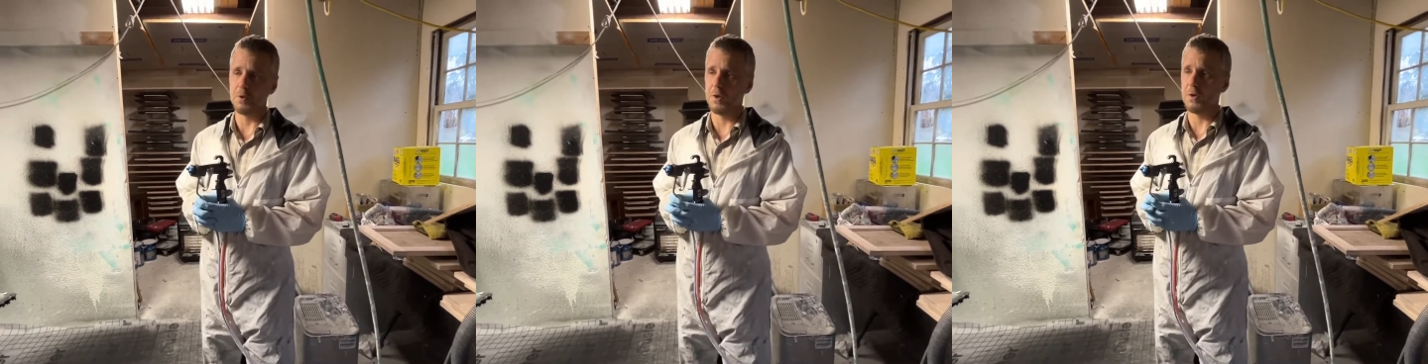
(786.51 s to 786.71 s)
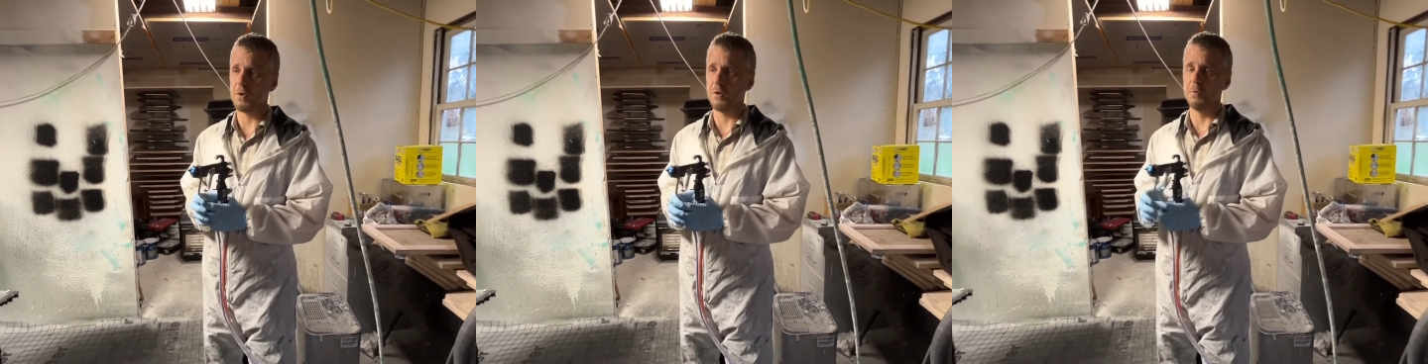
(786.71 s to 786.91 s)

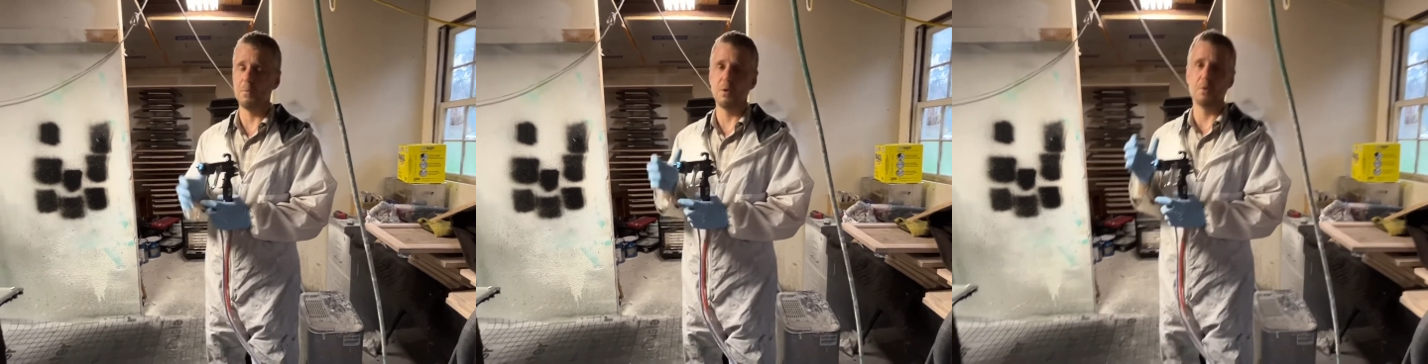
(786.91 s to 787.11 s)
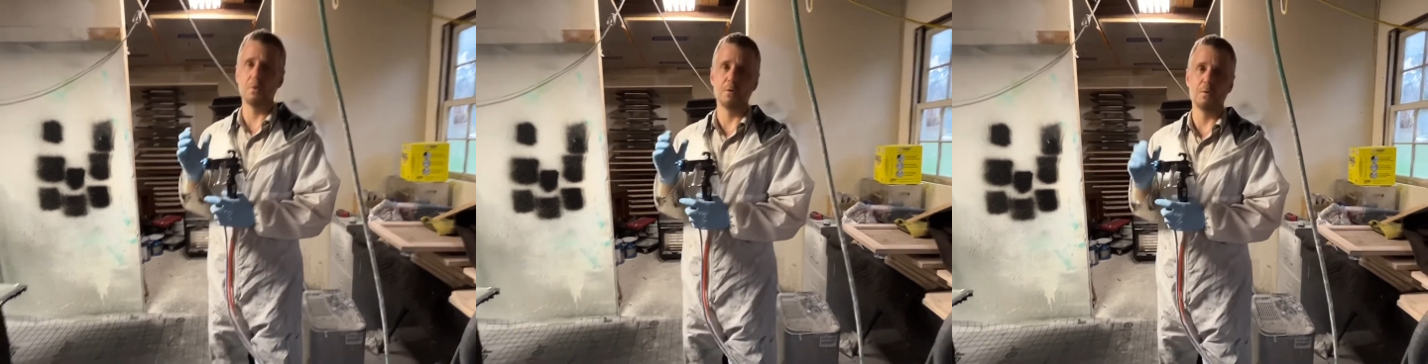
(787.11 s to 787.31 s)
That's going to
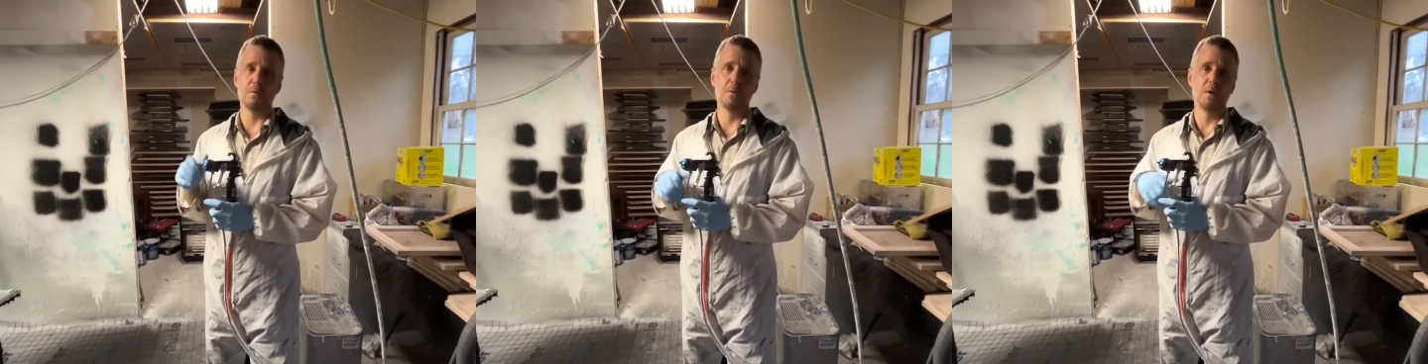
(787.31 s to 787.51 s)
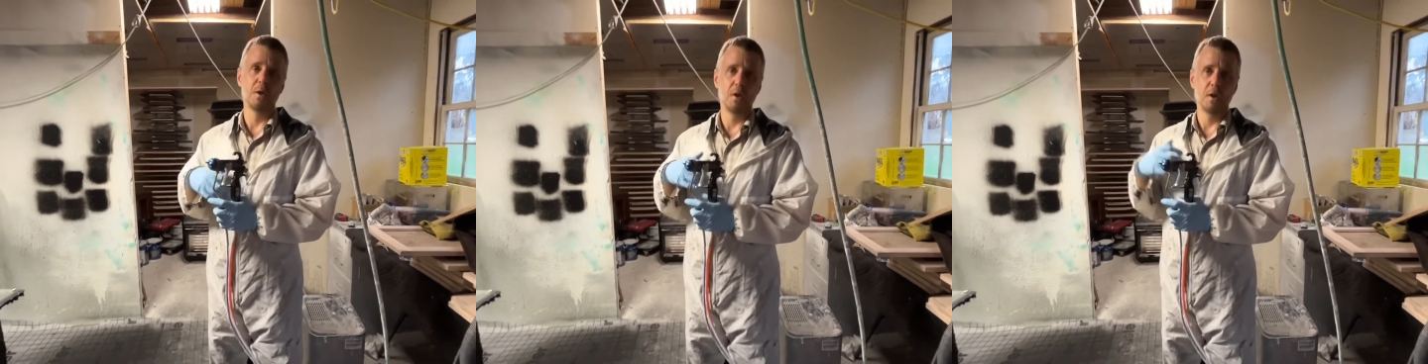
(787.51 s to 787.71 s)
be your
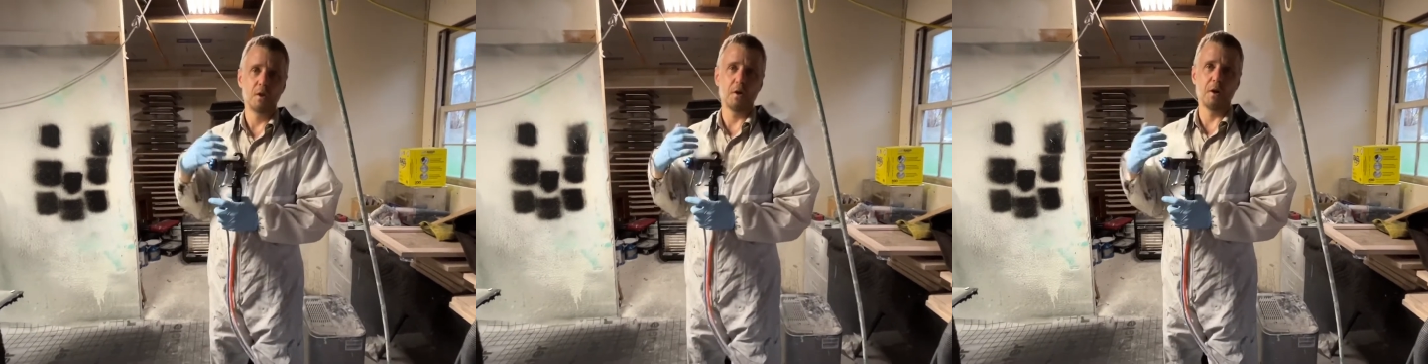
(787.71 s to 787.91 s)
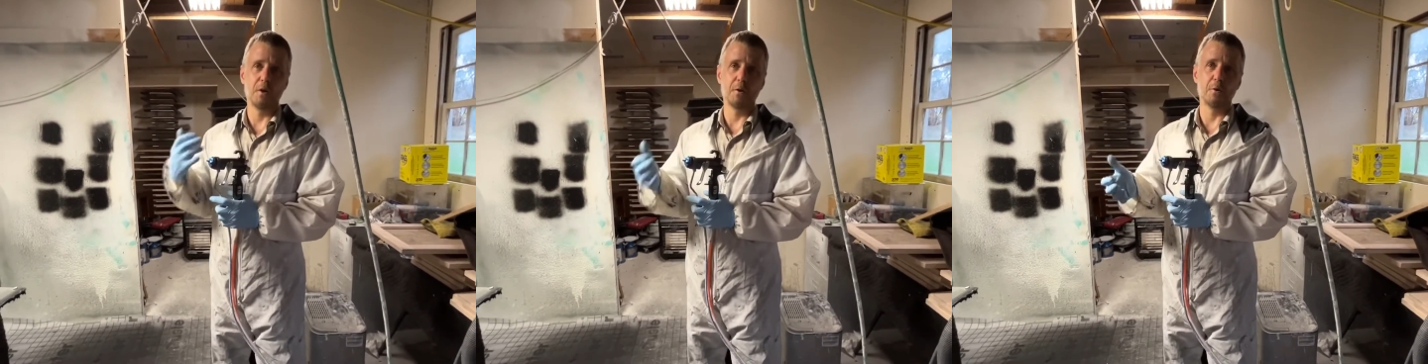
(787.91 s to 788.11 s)

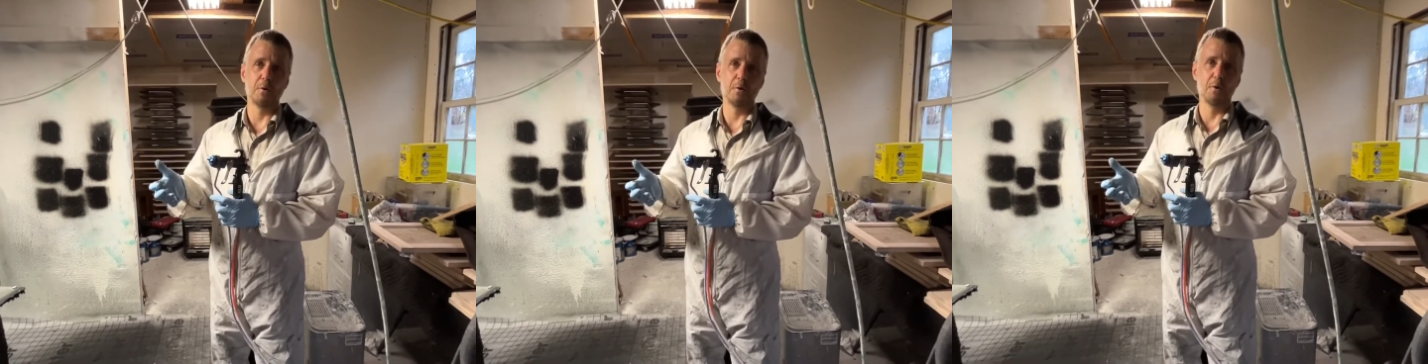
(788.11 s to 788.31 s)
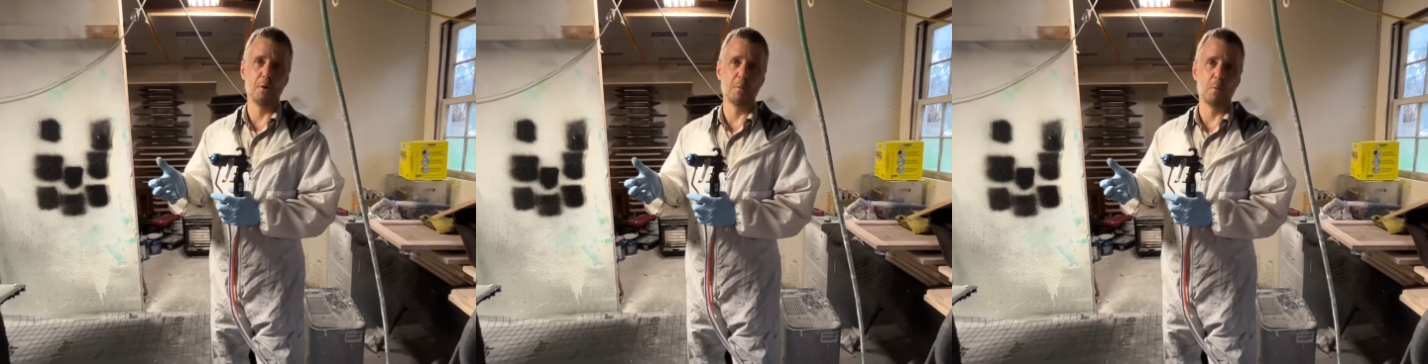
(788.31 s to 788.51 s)
kind of
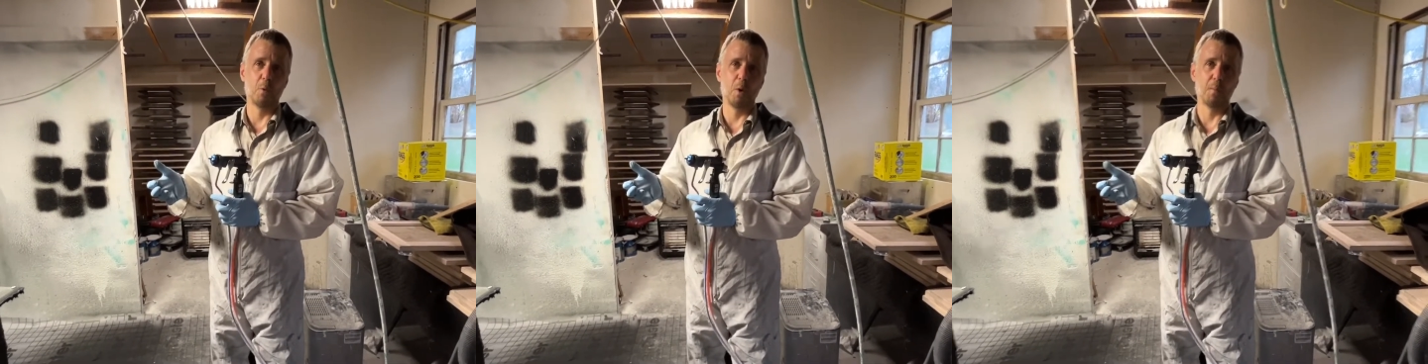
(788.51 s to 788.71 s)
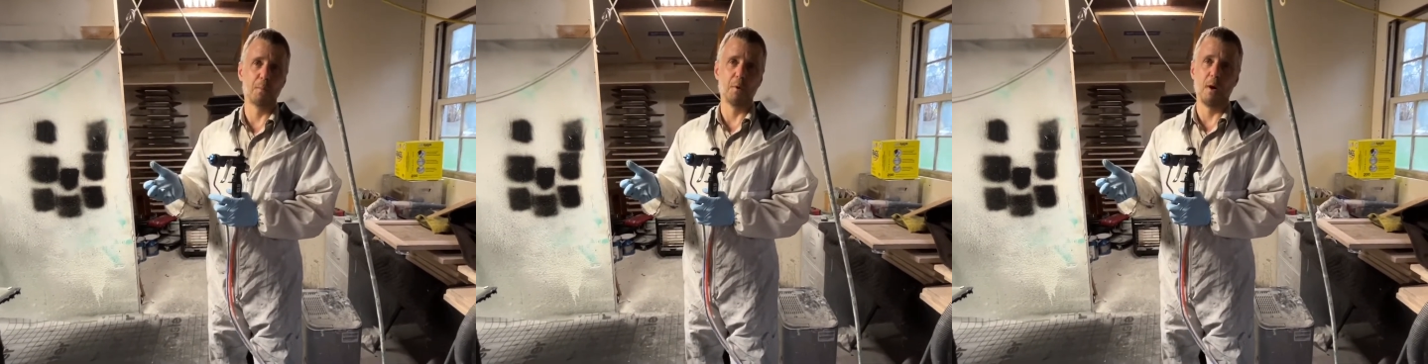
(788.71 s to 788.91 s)
your
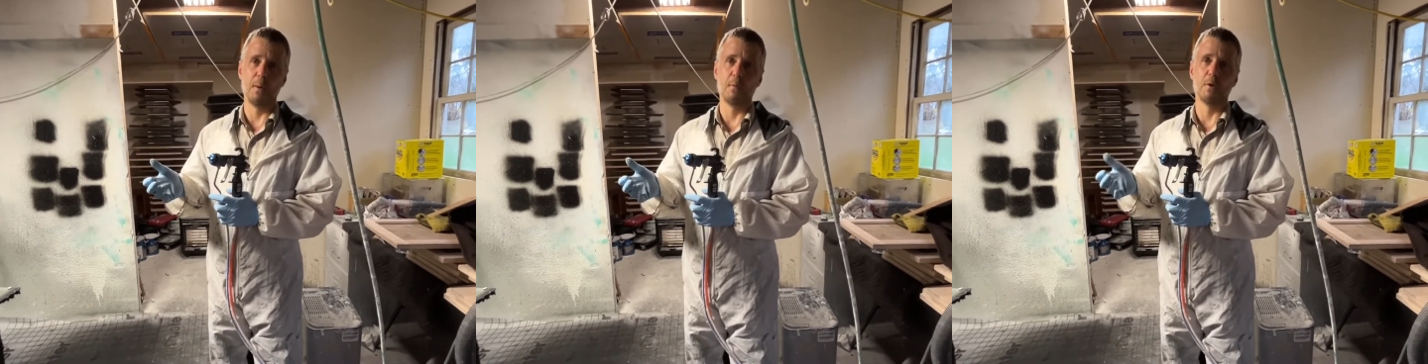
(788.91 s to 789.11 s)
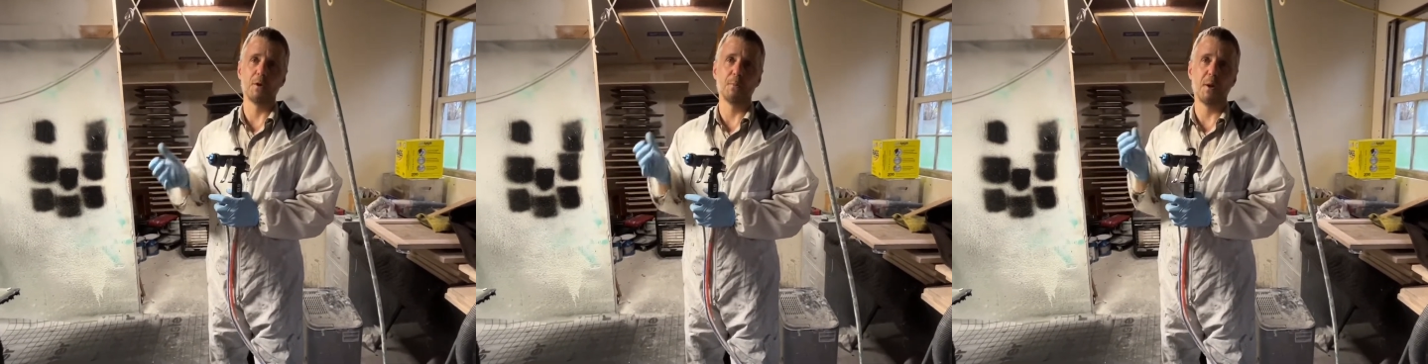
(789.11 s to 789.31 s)
#1
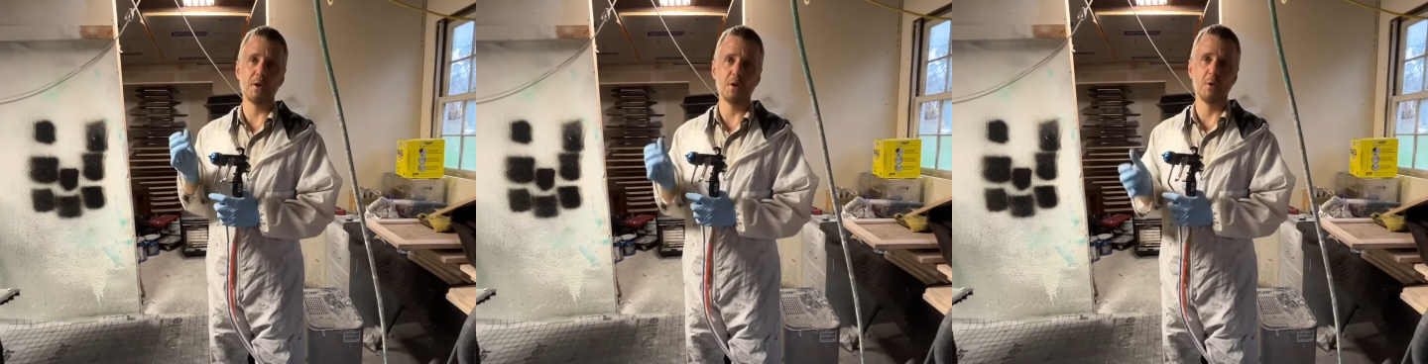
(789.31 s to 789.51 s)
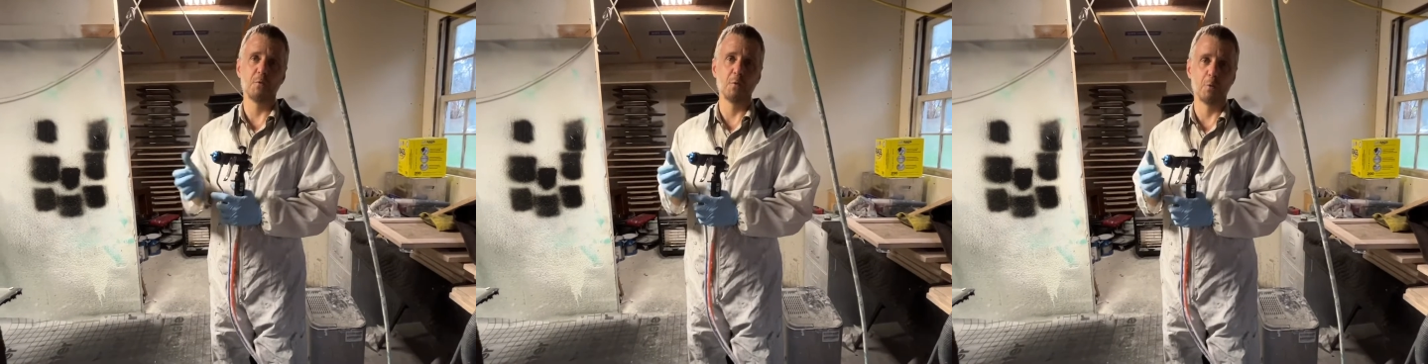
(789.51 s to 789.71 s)
primer,
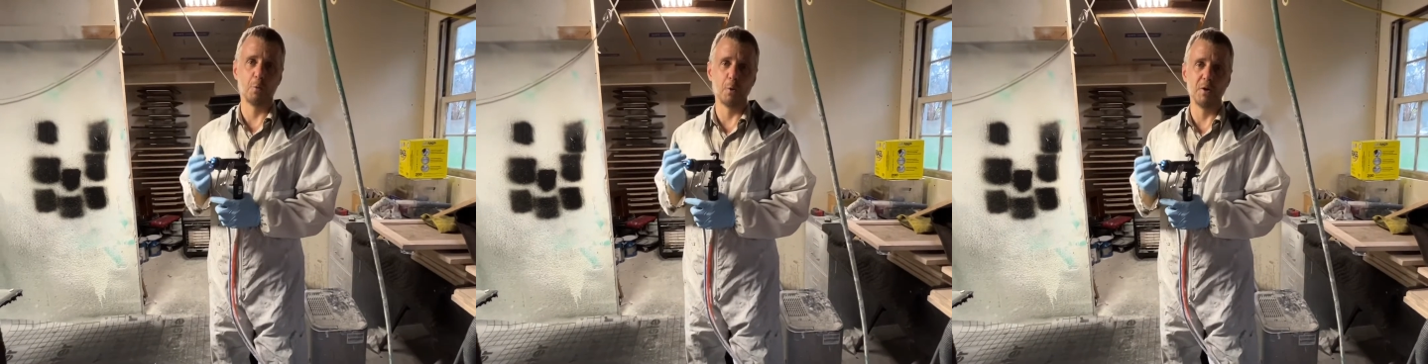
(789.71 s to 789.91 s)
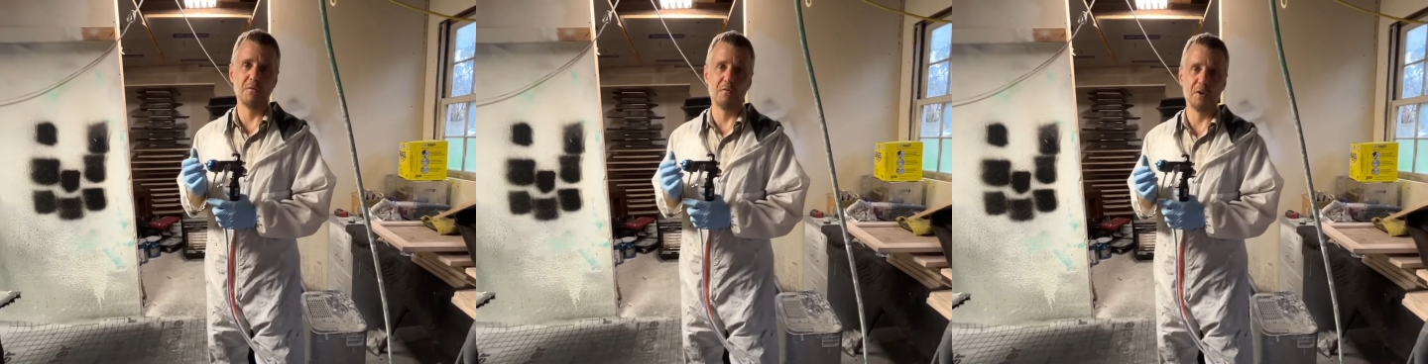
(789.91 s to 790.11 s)
especially if you're
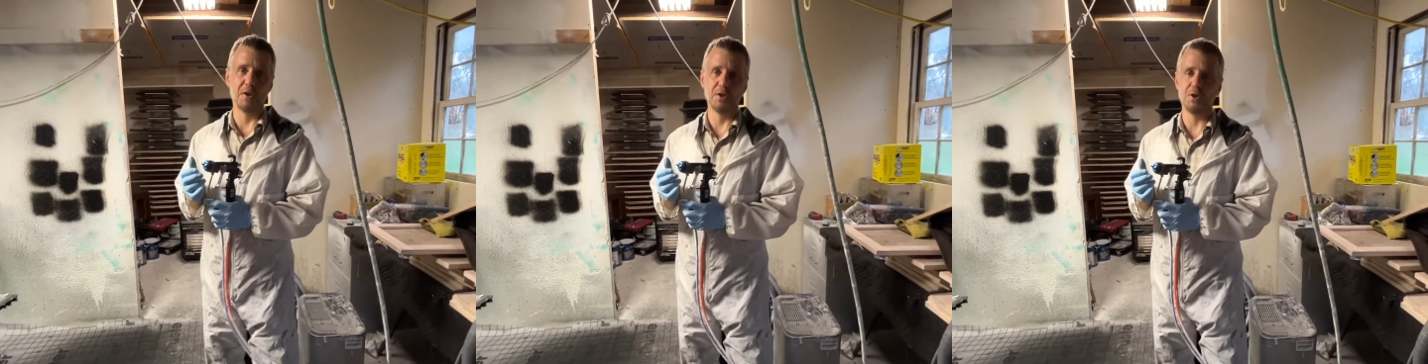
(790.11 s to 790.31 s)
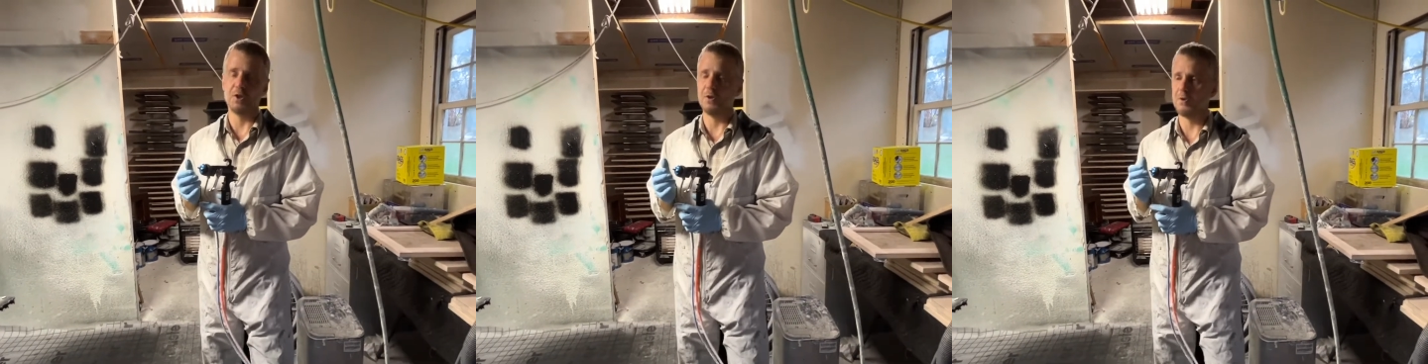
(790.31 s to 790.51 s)
refinishing.